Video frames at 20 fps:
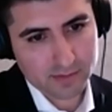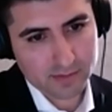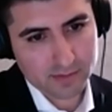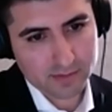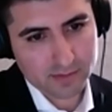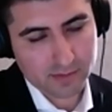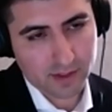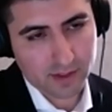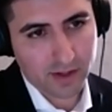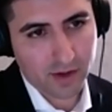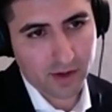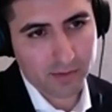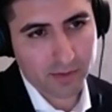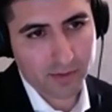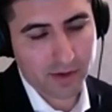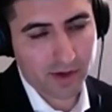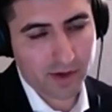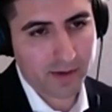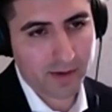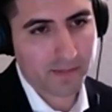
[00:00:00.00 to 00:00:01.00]
Yeah, that would be
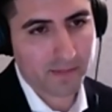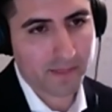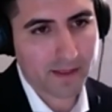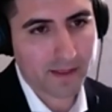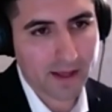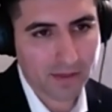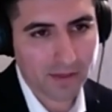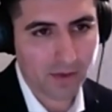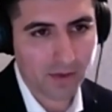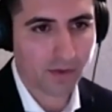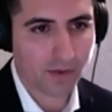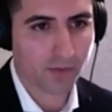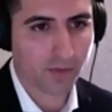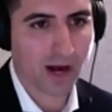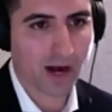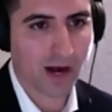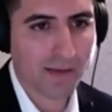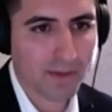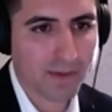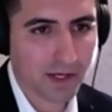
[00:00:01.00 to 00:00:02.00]
great. Yeah, the, what
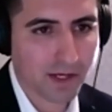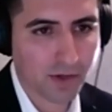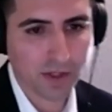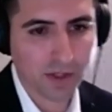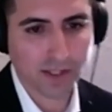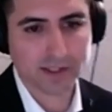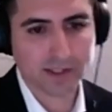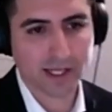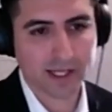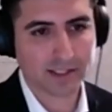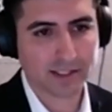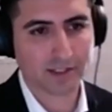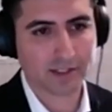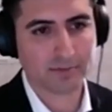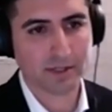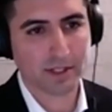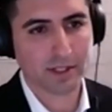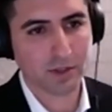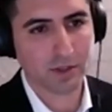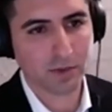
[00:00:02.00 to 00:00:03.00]
I've been doing is i just
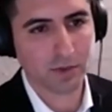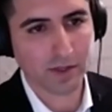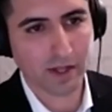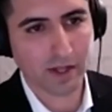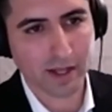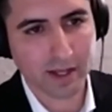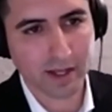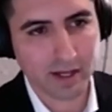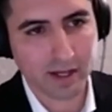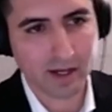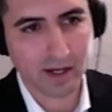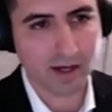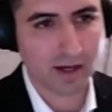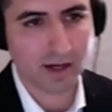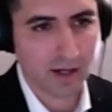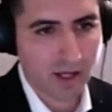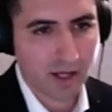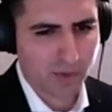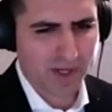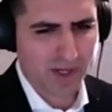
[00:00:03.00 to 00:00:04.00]
been doing like uh,
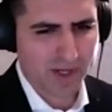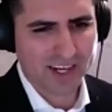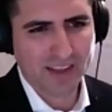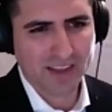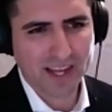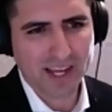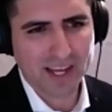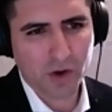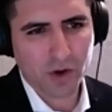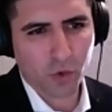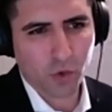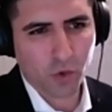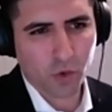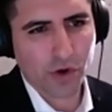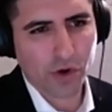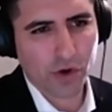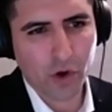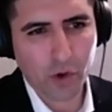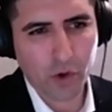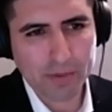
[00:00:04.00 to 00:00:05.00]
we did like a cool
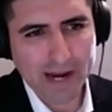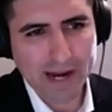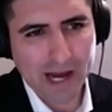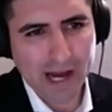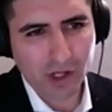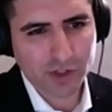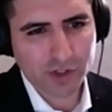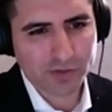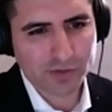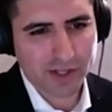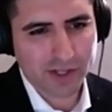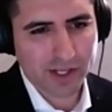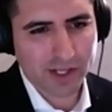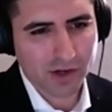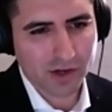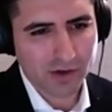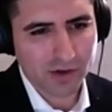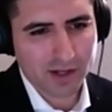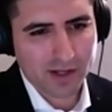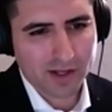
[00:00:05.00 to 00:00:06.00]
little open house
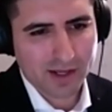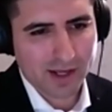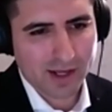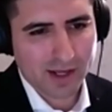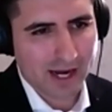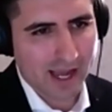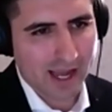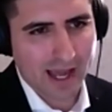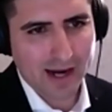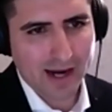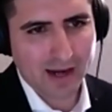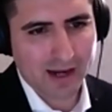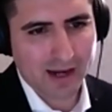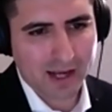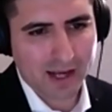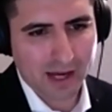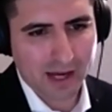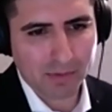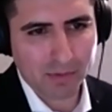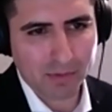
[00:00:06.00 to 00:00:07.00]
video, and I had a uh-huh.
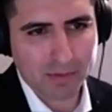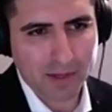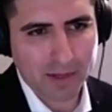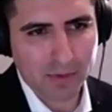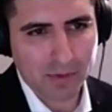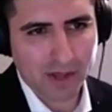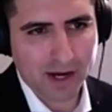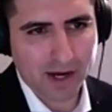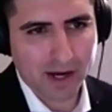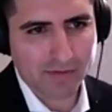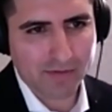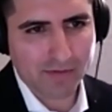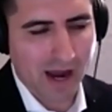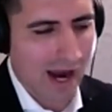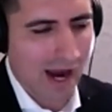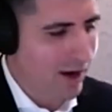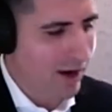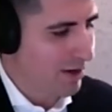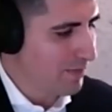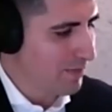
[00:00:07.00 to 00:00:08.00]
couple of people that have
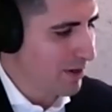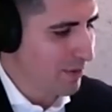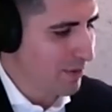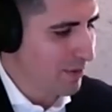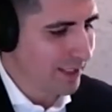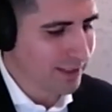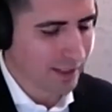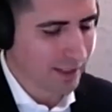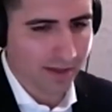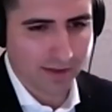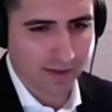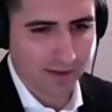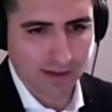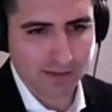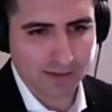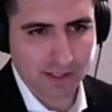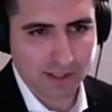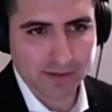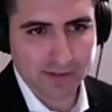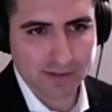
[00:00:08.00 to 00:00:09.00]
hired me recently that
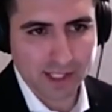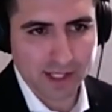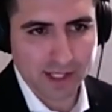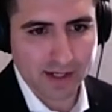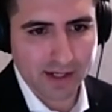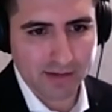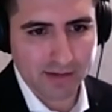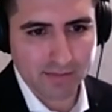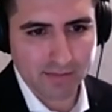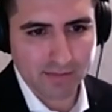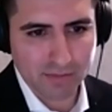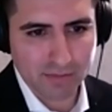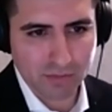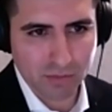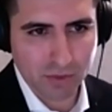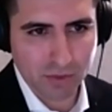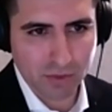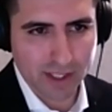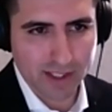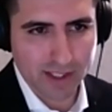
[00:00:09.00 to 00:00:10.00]
have said,
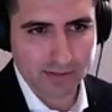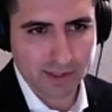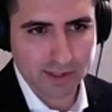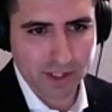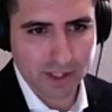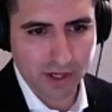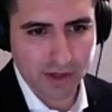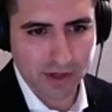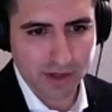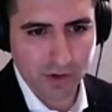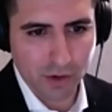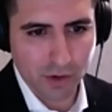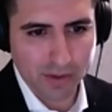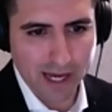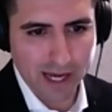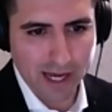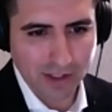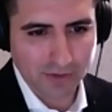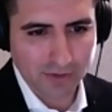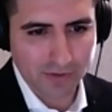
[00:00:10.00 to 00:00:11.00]
"We saw your open
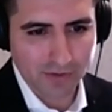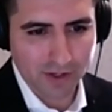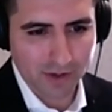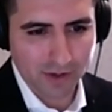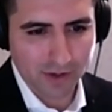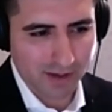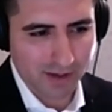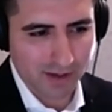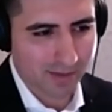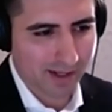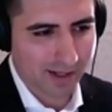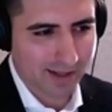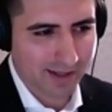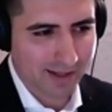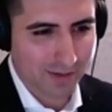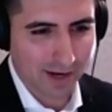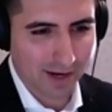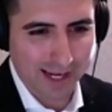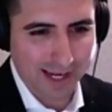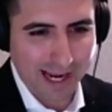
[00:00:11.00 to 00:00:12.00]
house video," and I'm like,
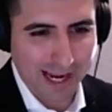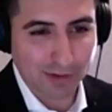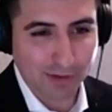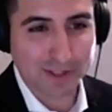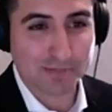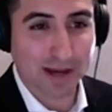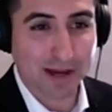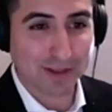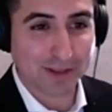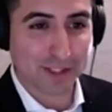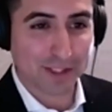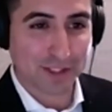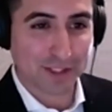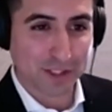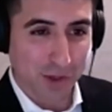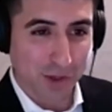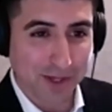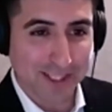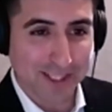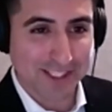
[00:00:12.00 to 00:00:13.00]
"Great!" I was about to
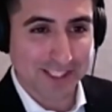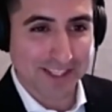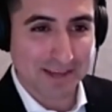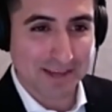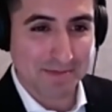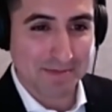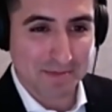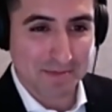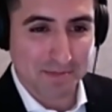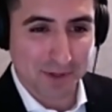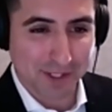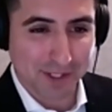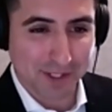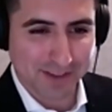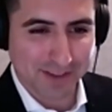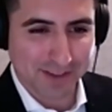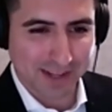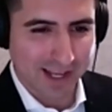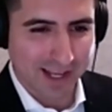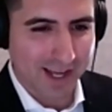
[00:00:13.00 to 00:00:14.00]
show it to them in
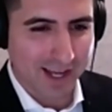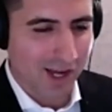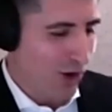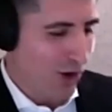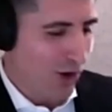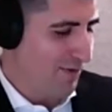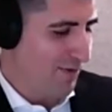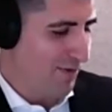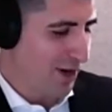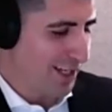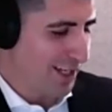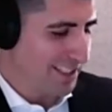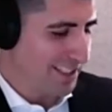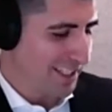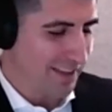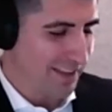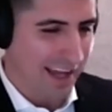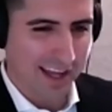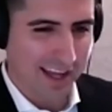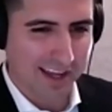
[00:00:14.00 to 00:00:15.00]
person. They're like, "Oh, we've already
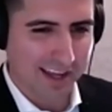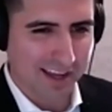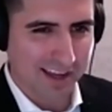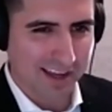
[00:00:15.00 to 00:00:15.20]
seen that."